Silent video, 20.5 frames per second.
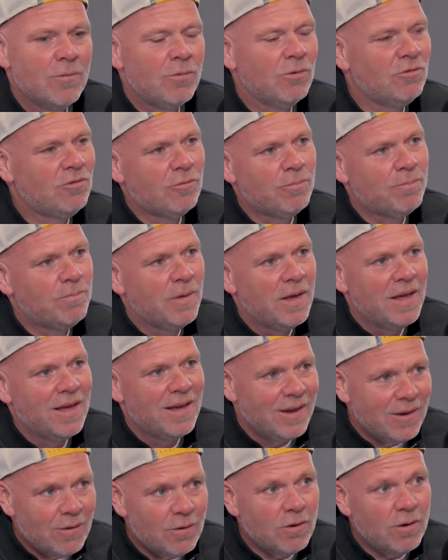Well, just
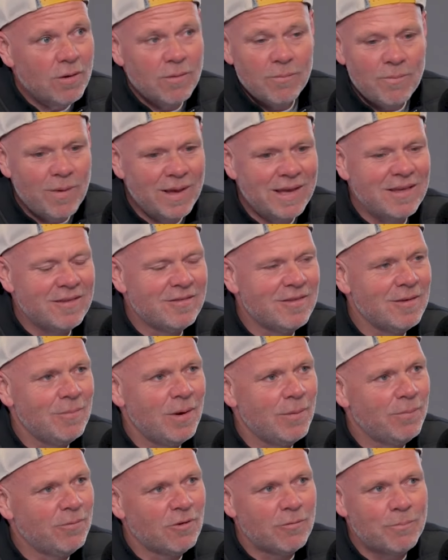make it
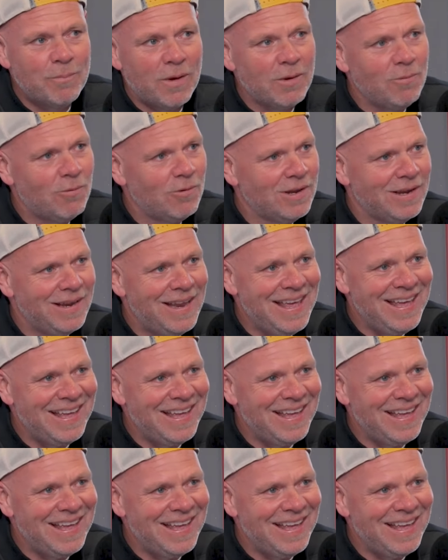simpler. Just buy what you